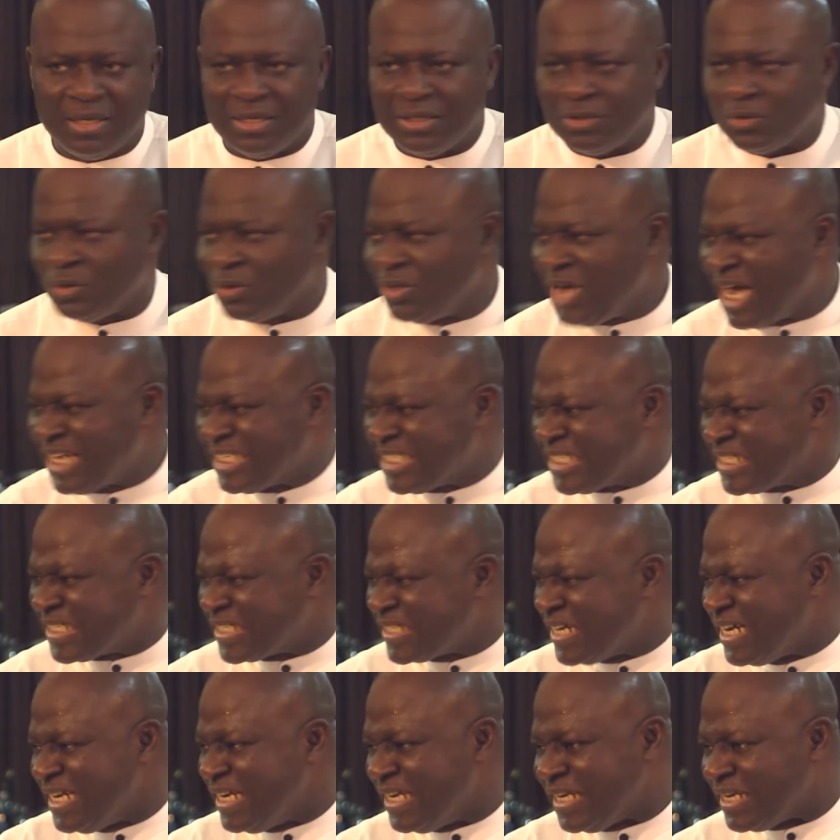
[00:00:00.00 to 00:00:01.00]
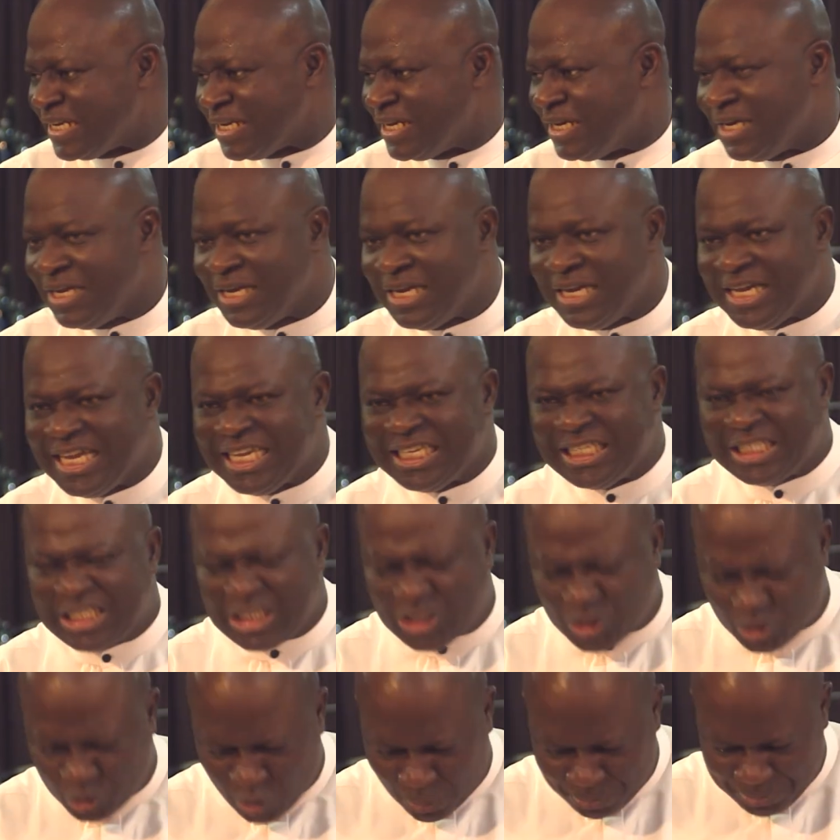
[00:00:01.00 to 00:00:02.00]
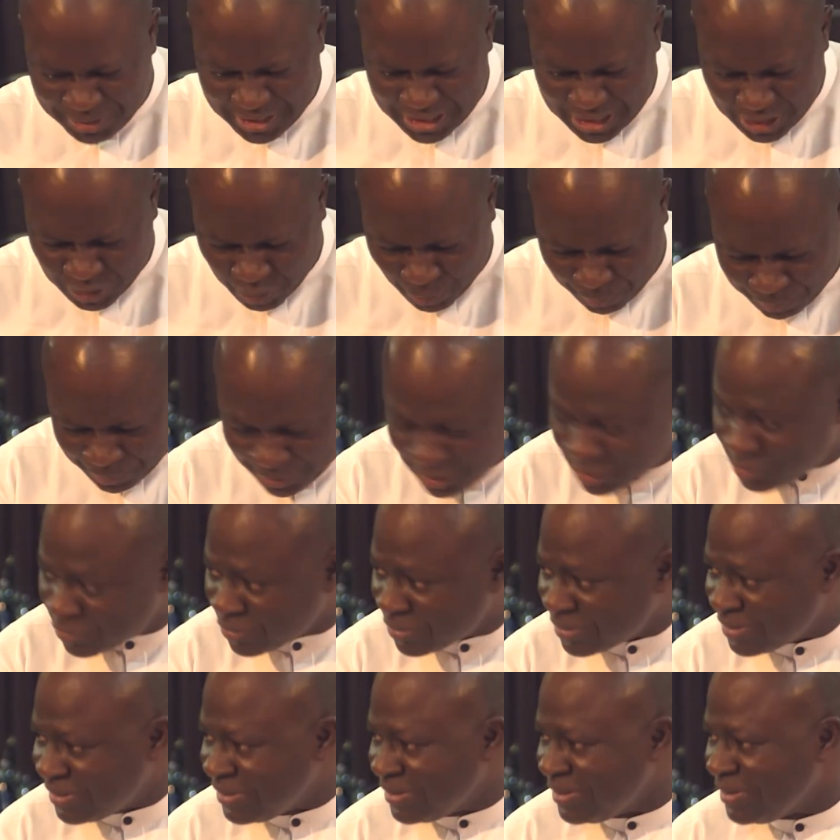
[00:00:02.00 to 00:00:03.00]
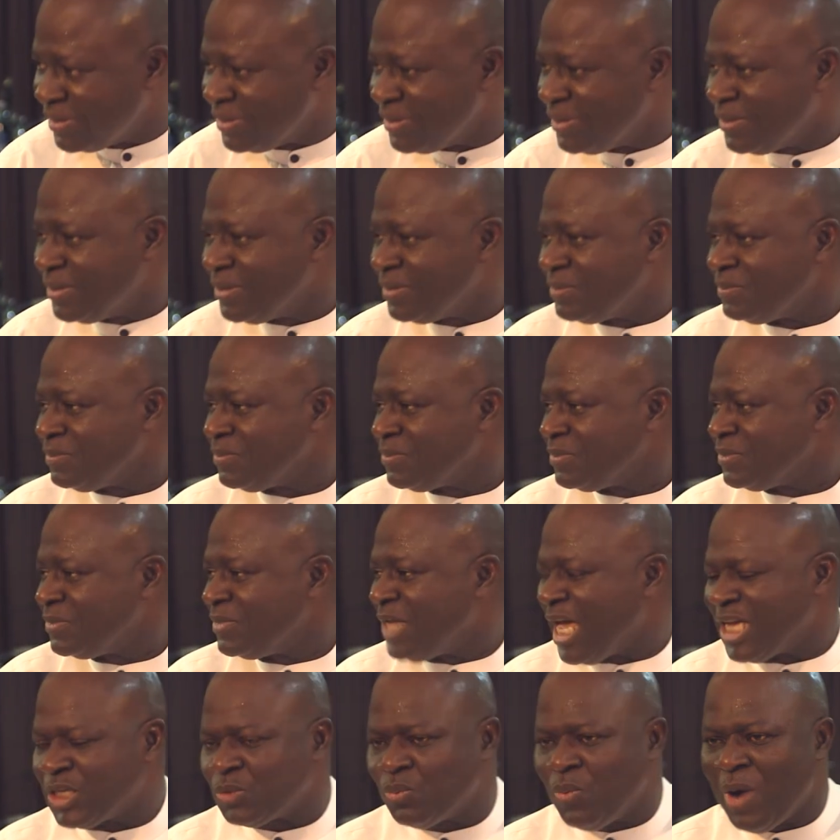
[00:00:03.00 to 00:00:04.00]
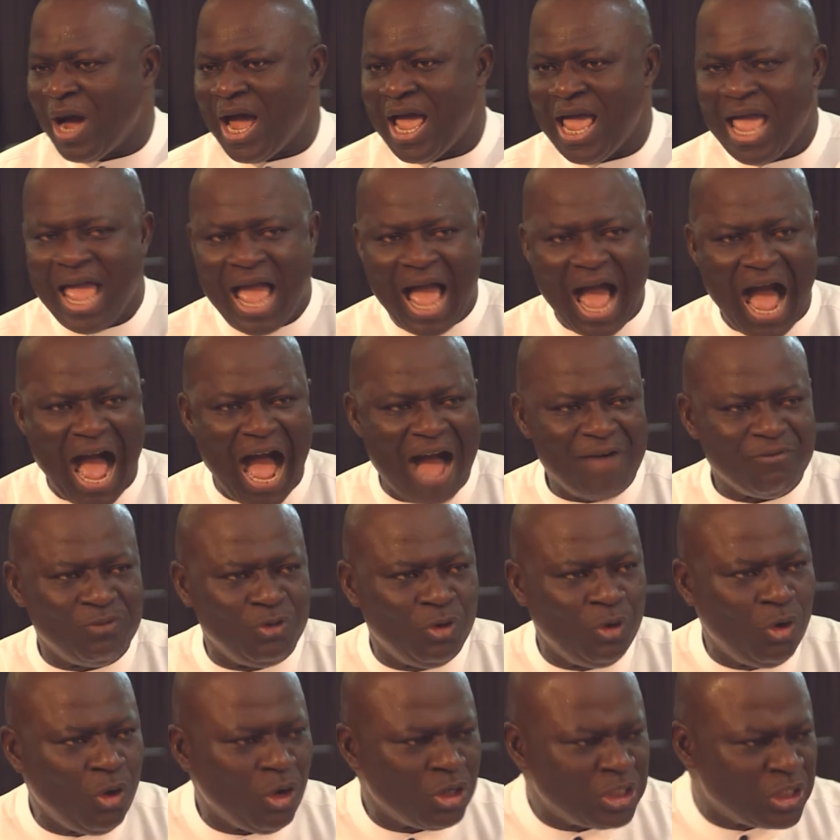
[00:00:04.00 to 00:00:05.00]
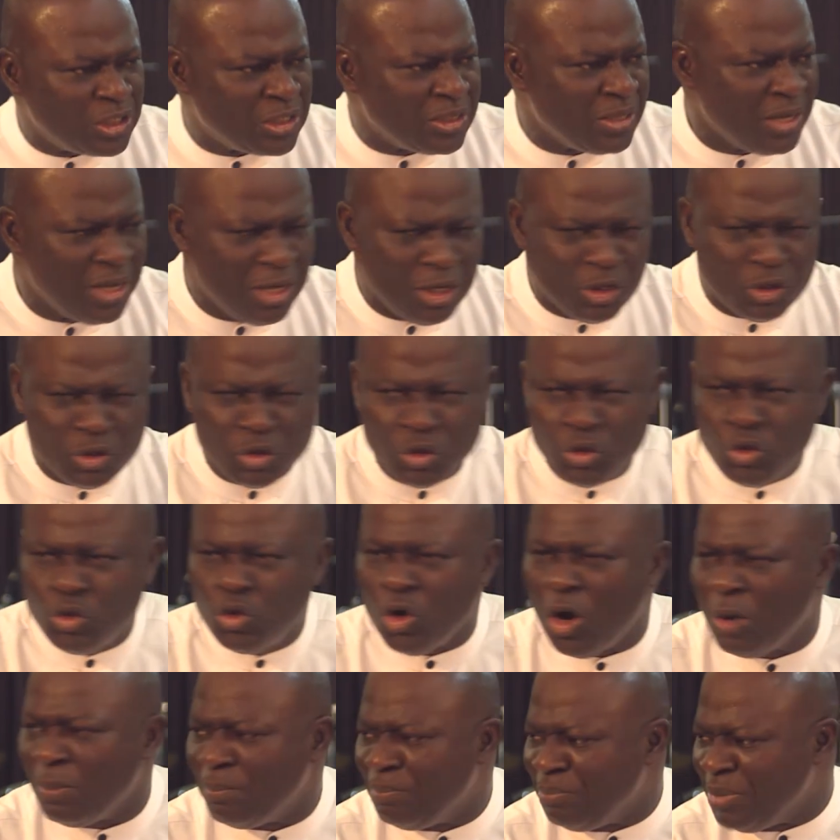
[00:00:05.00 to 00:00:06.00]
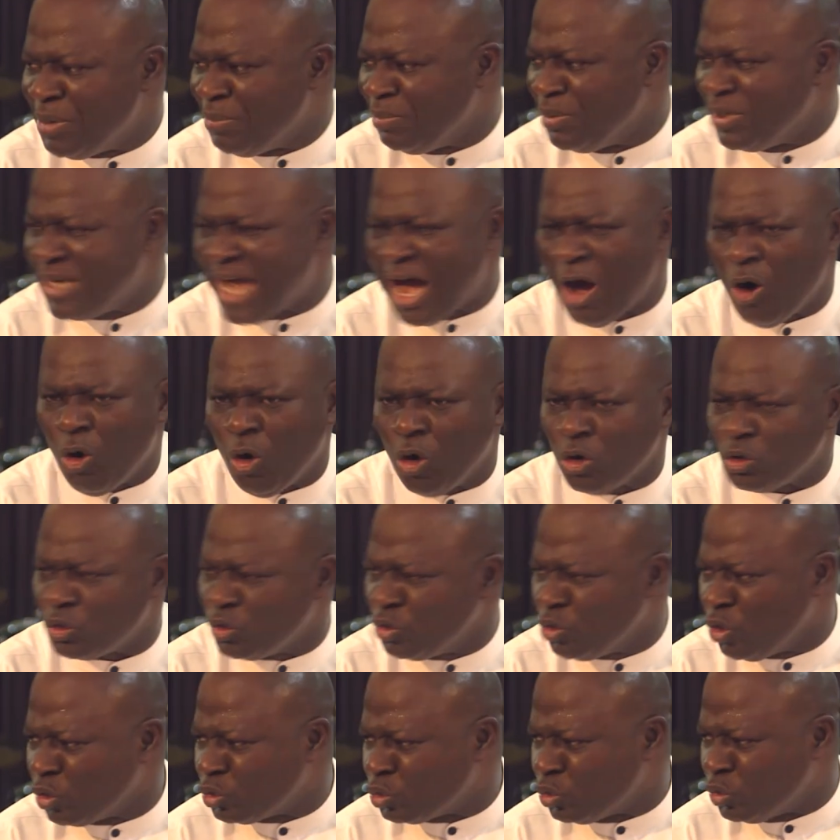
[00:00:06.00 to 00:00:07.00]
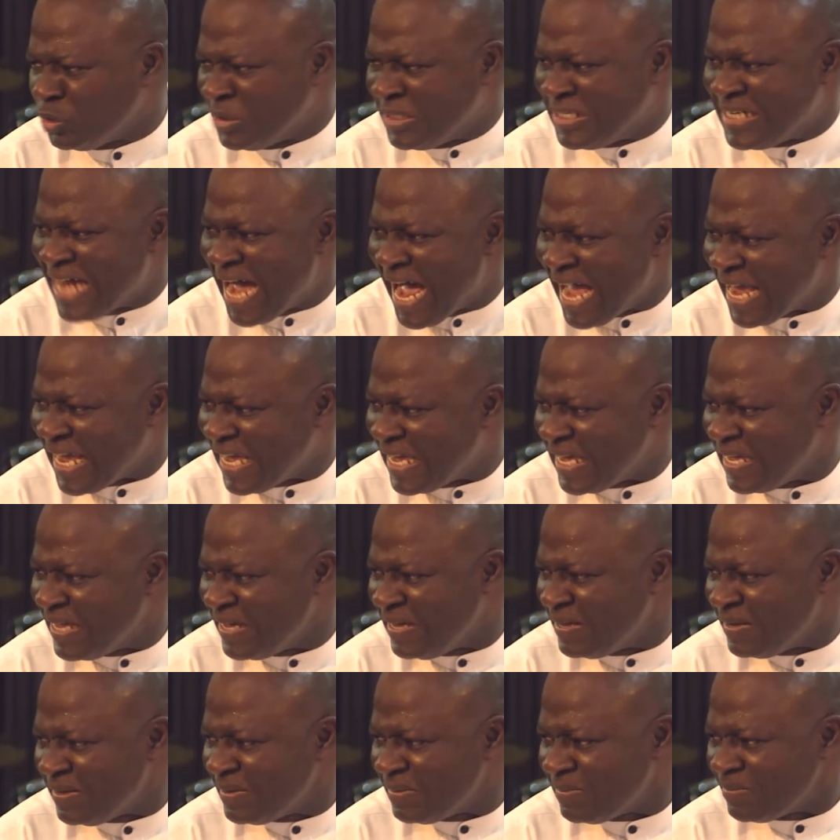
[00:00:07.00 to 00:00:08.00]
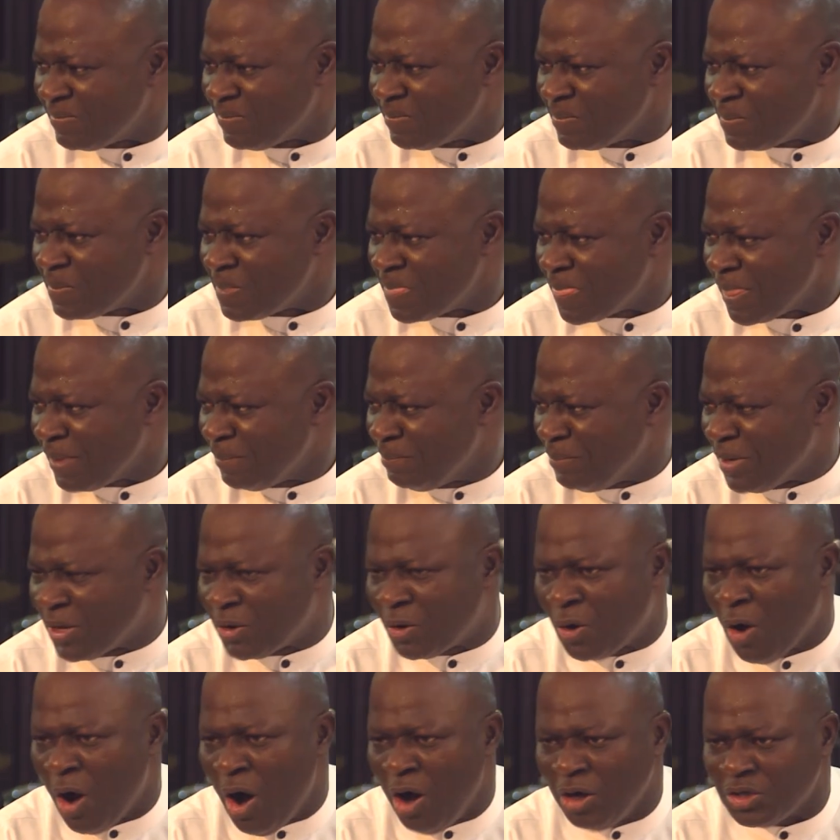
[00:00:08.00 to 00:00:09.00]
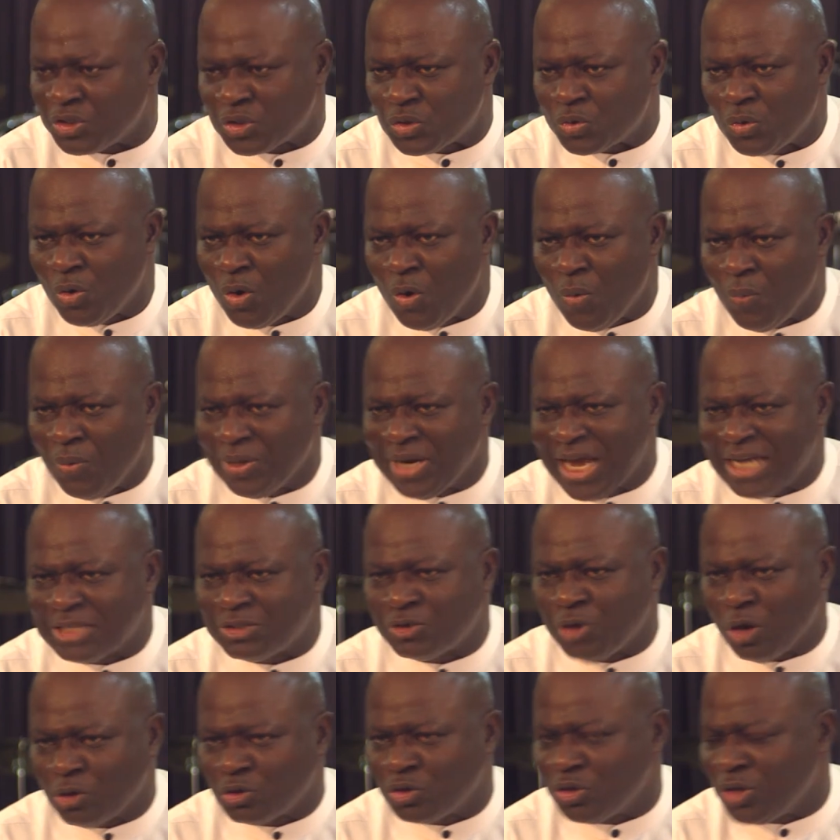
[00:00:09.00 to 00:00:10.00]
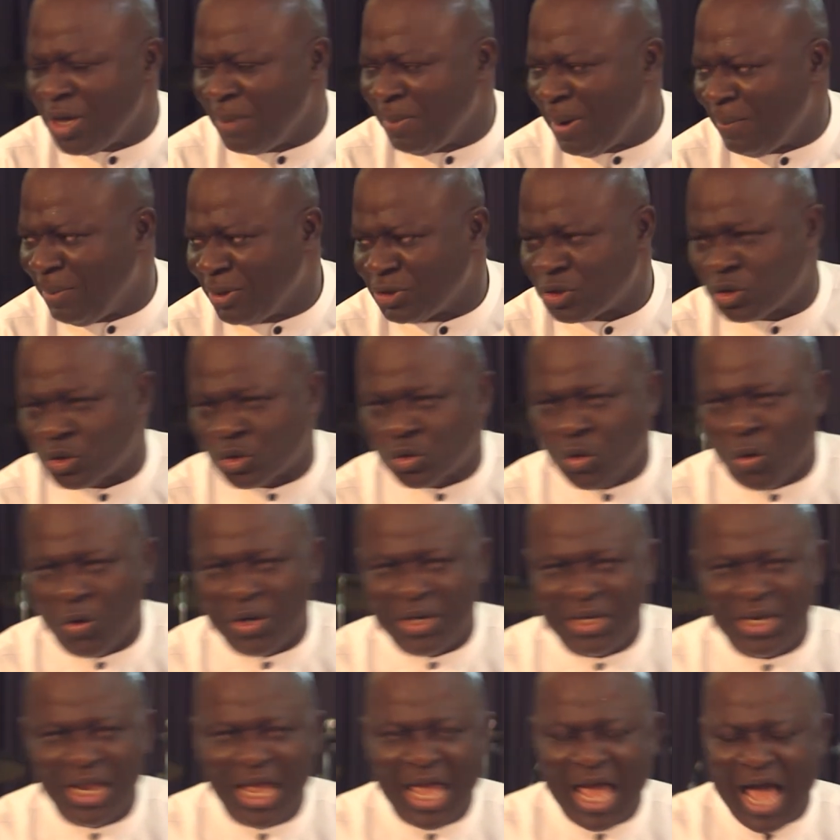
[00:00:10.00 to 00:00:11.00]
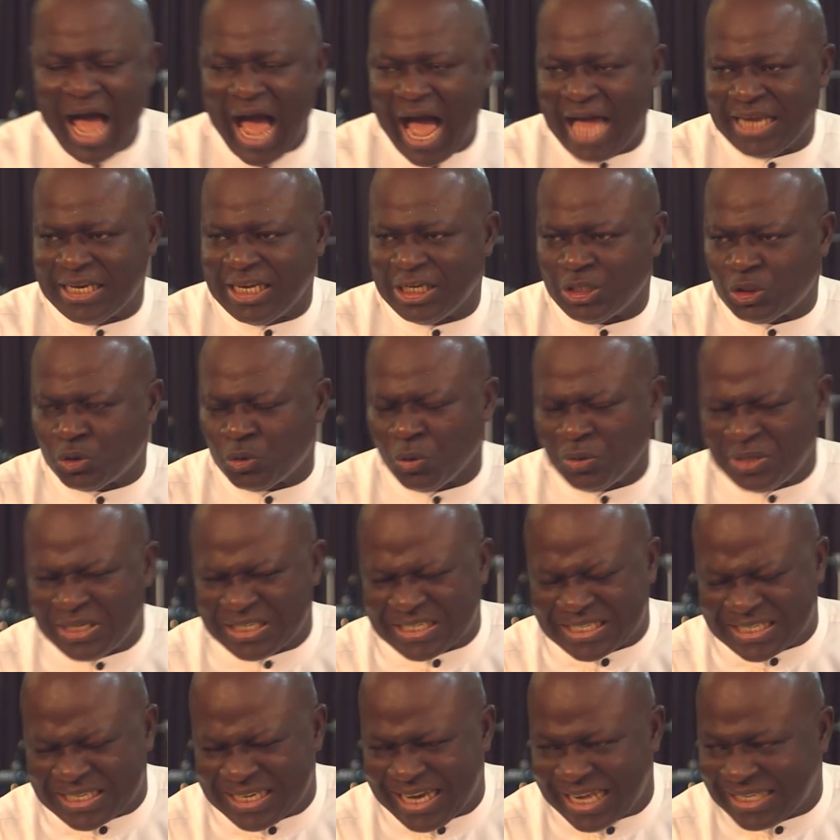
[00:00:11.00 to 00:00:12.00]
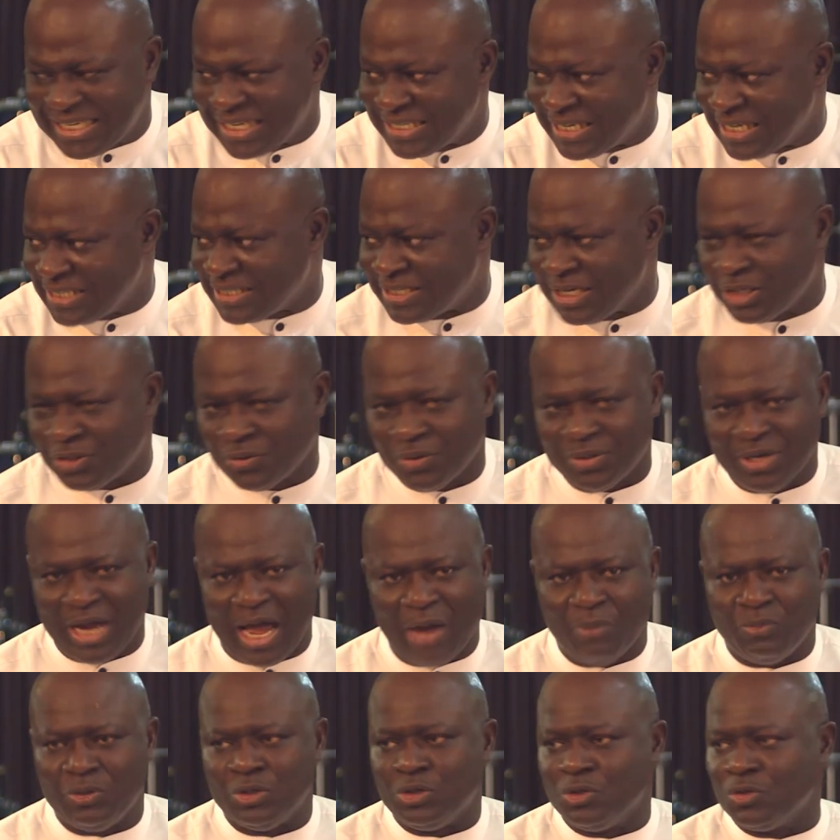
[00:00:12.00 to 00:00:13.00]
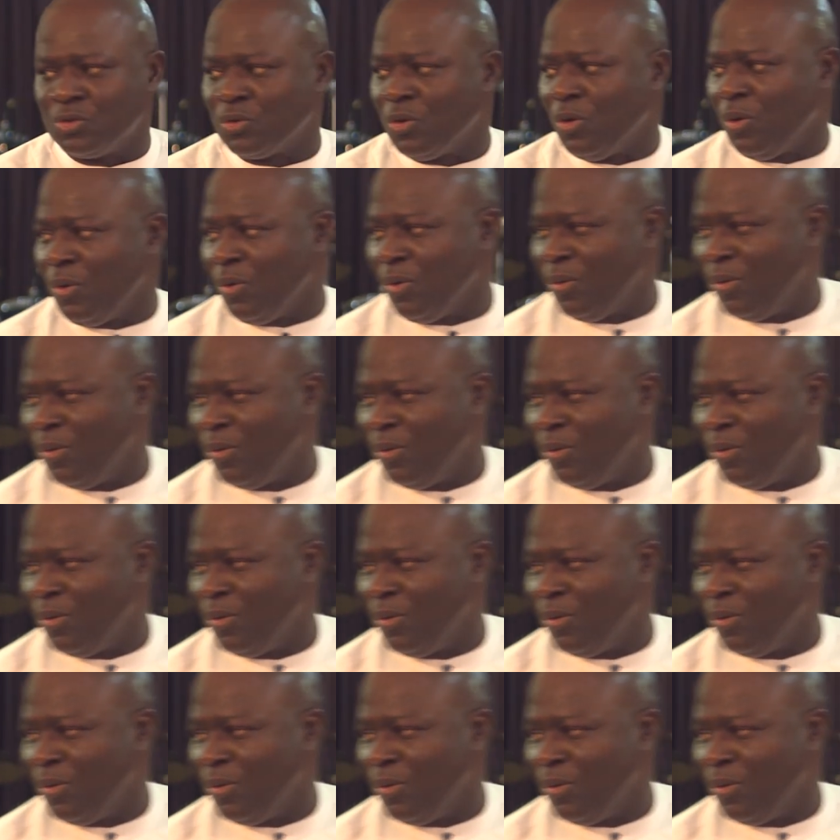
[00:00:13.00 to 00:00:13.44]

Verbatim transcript: So that training is disturbing this operation. That's why I have lost young people that ought not to die. Because when I talk to them about sowing and they show the slightest hesitation, I withdraw.